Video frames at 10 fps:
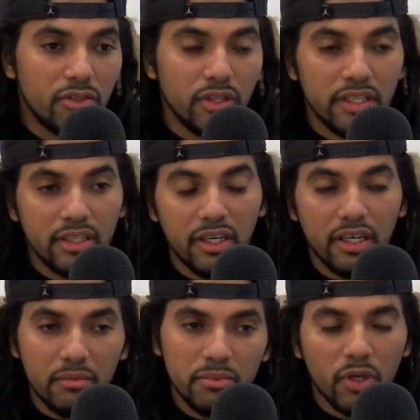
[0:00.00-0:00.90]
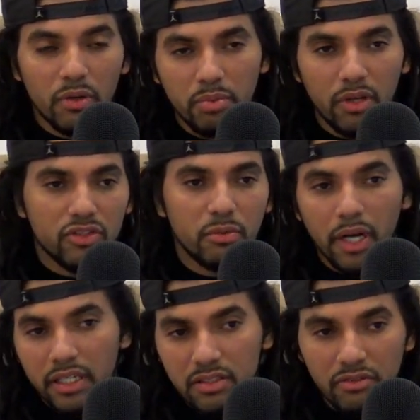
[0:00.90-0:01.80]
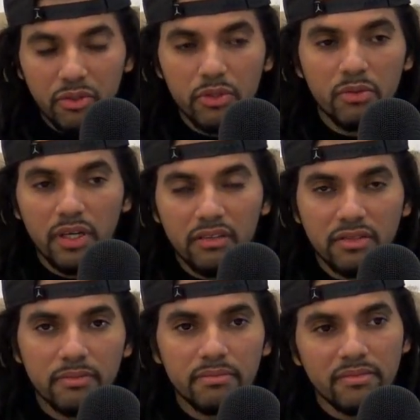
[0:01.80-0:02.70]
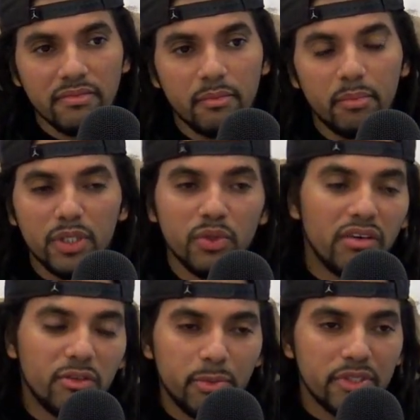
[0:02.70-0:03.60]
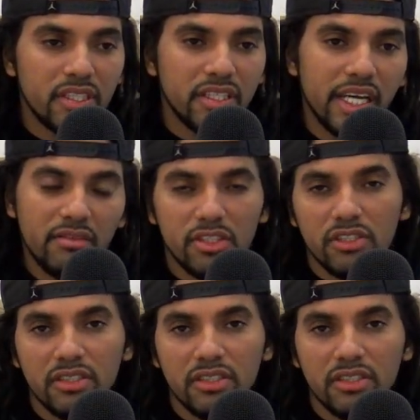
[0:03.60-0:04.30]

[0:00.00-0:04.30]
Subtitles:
and plus or minus a few, whatever. But you have up until the average of